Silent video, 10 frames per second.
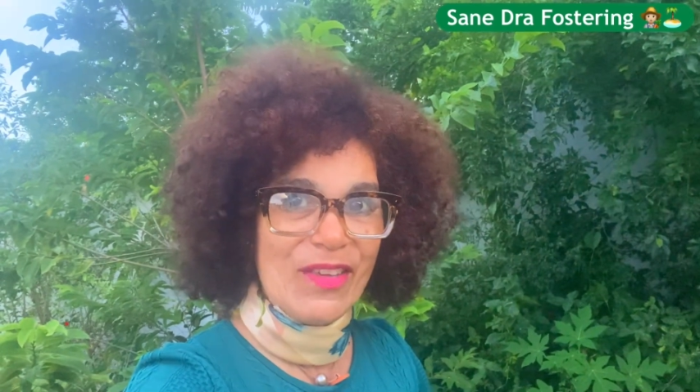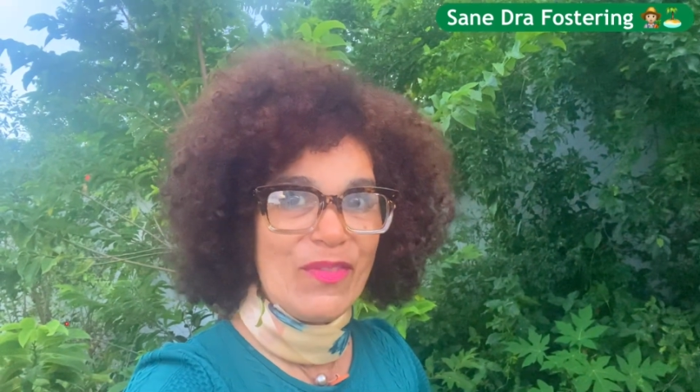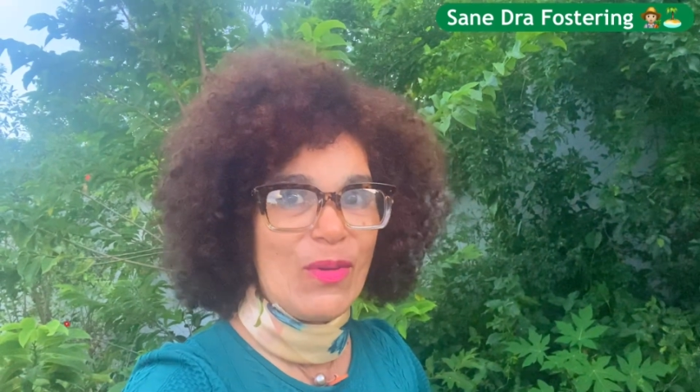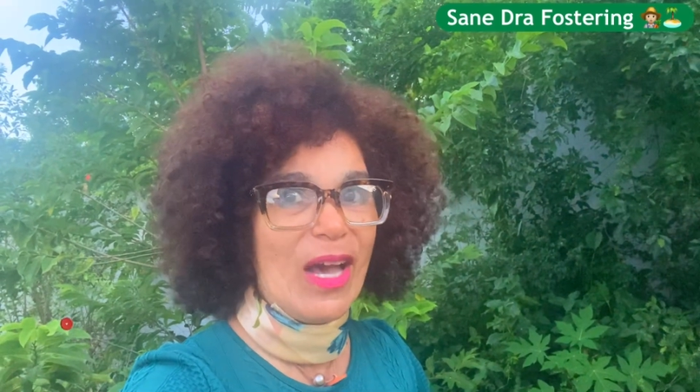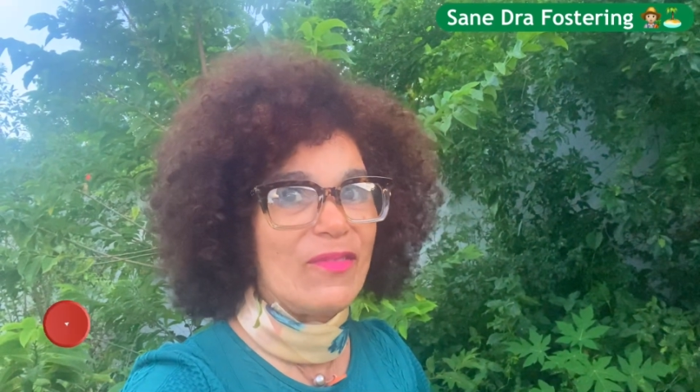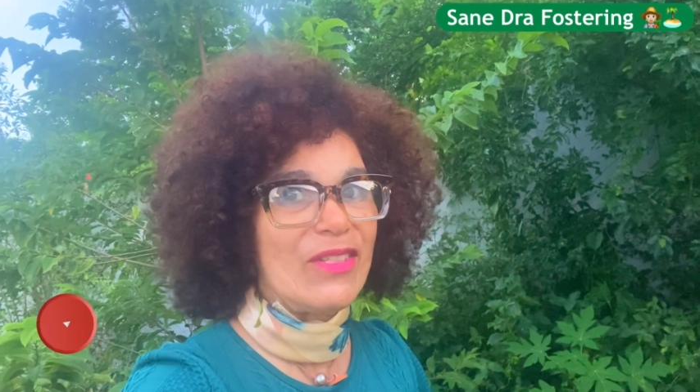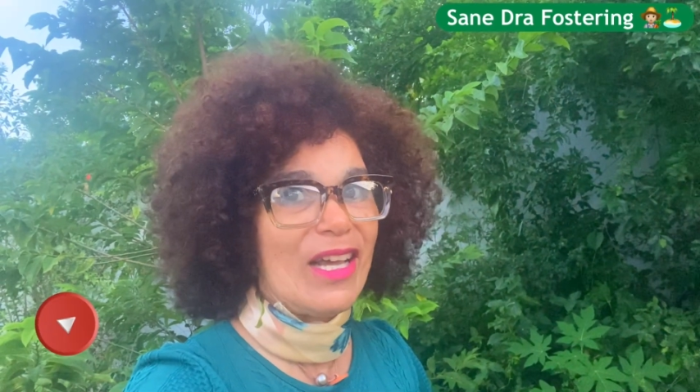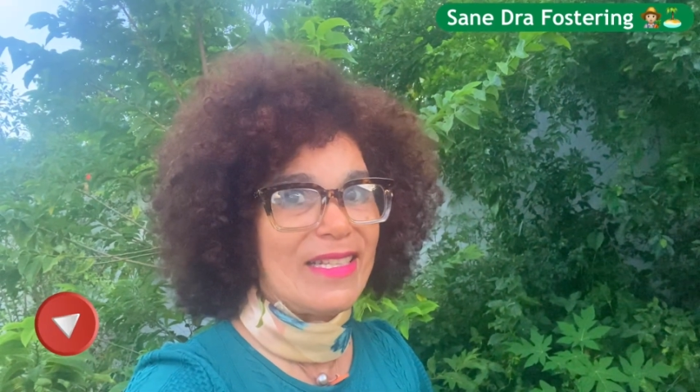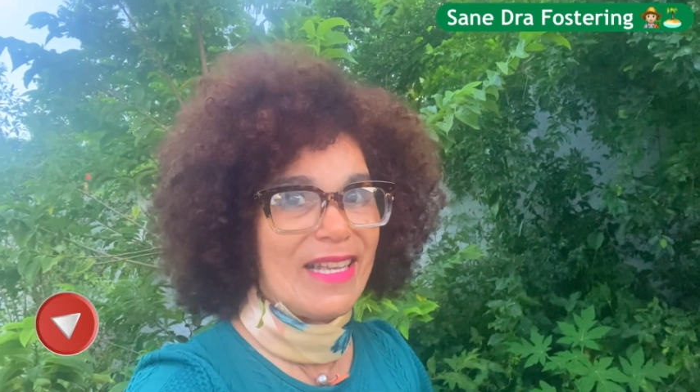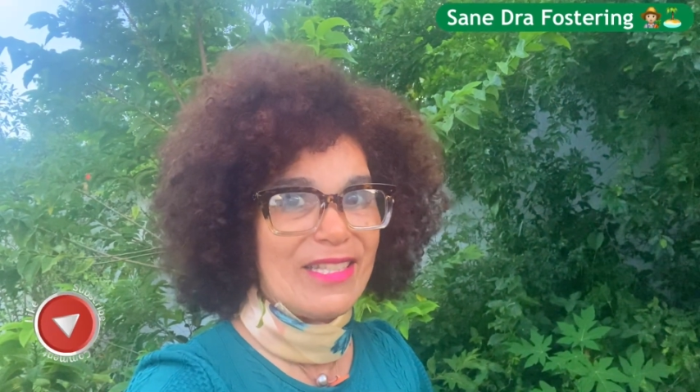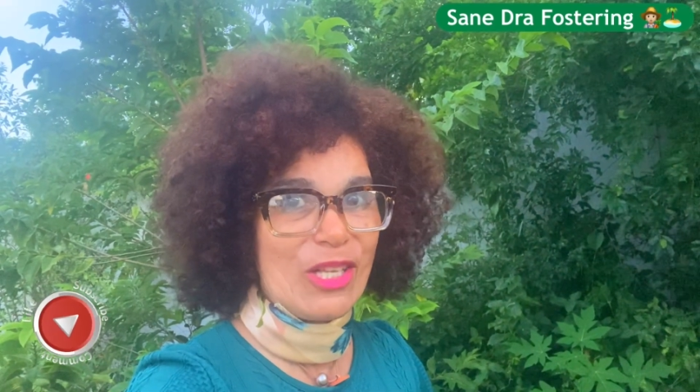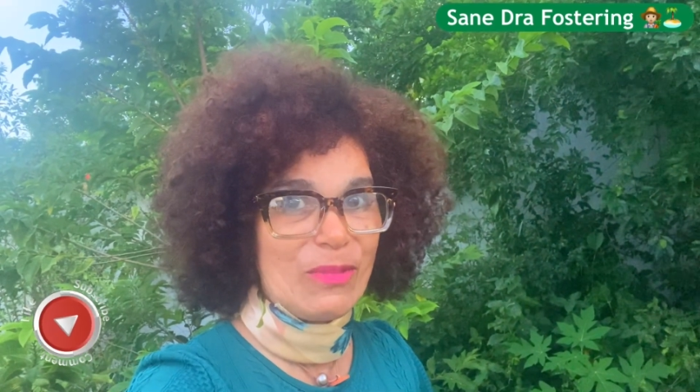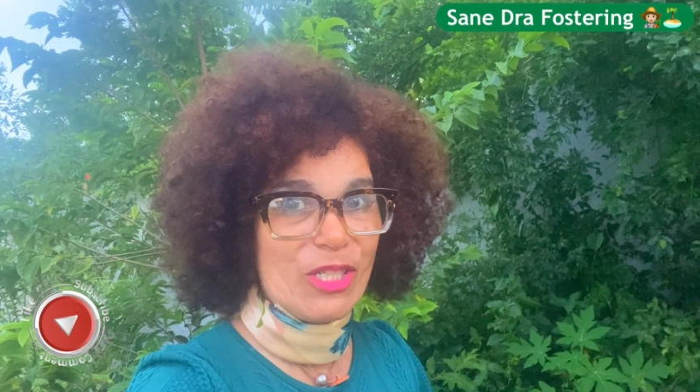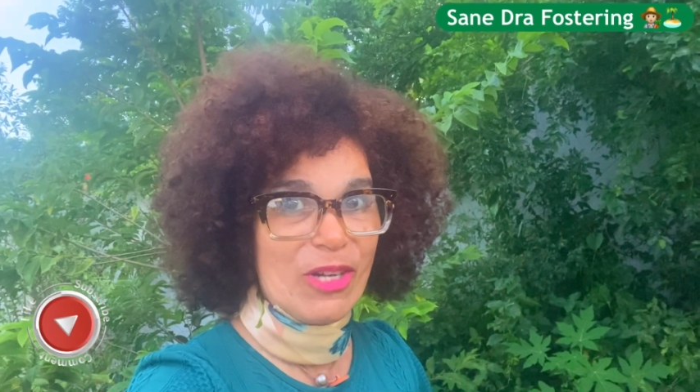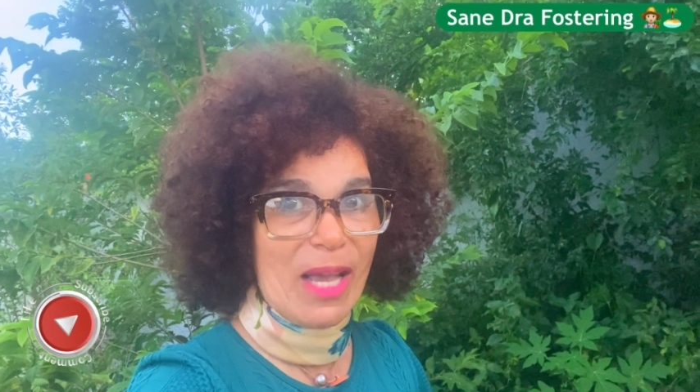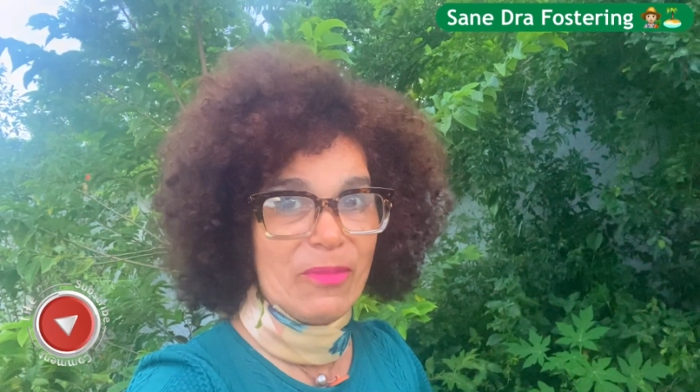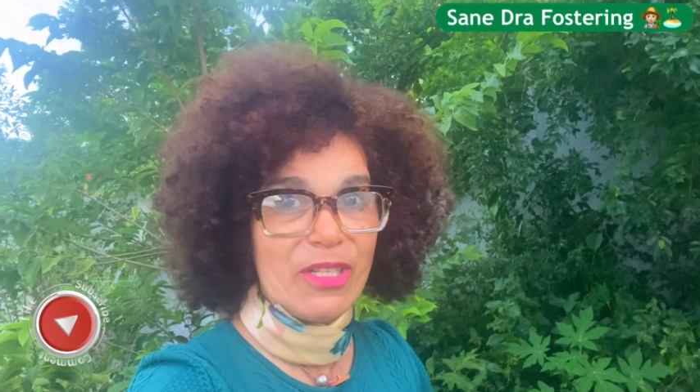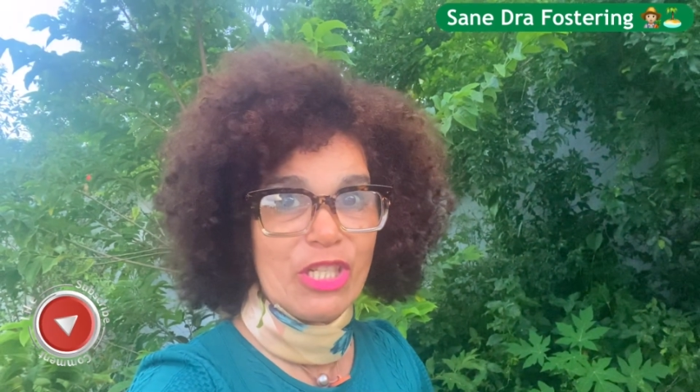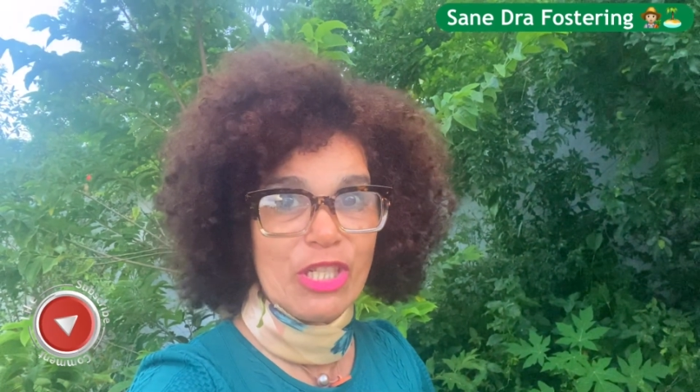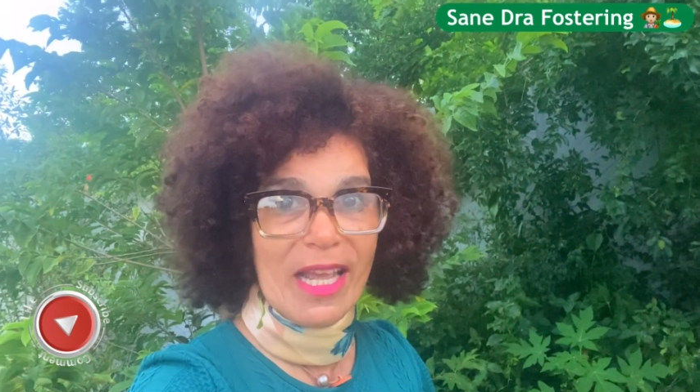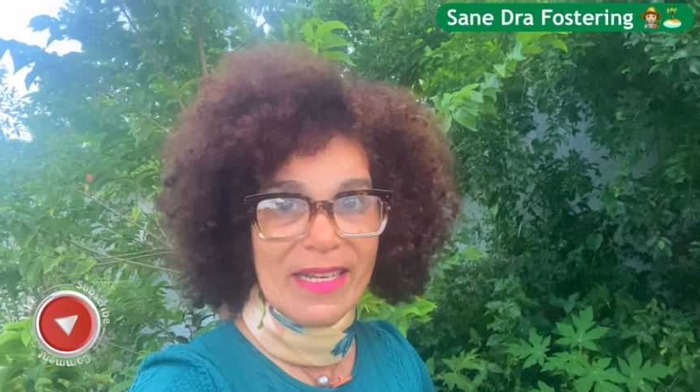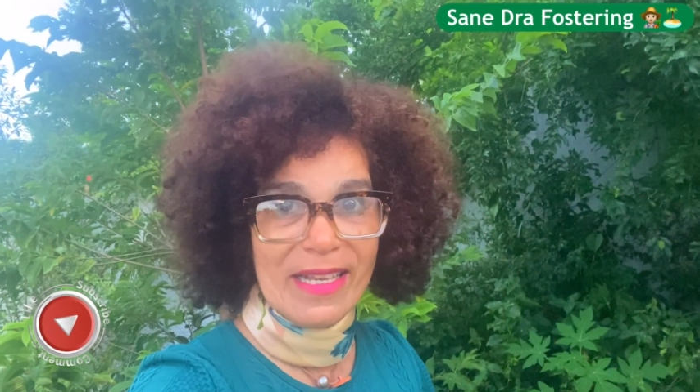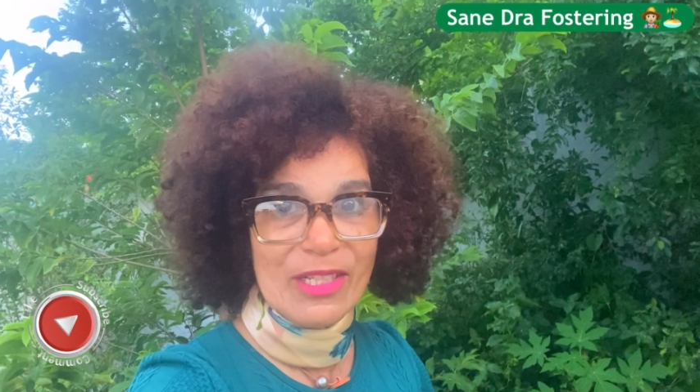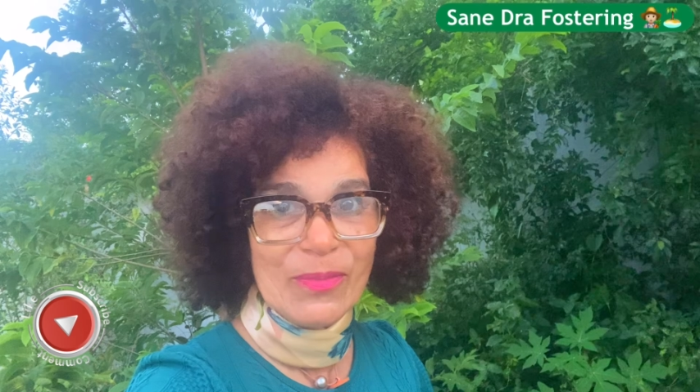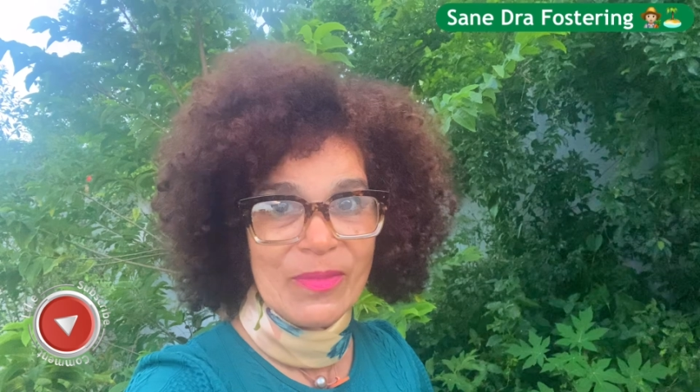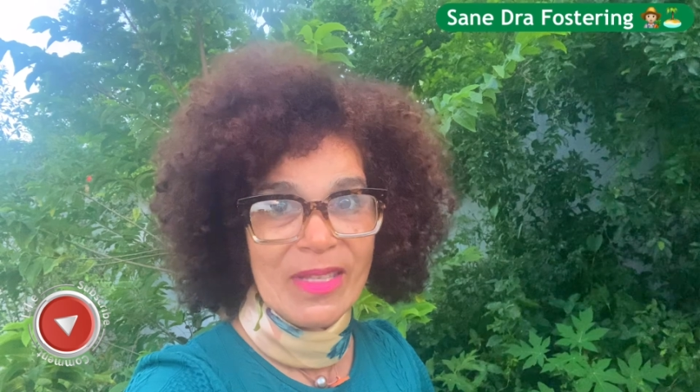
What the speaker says: If you have not yet subscribed to the channel,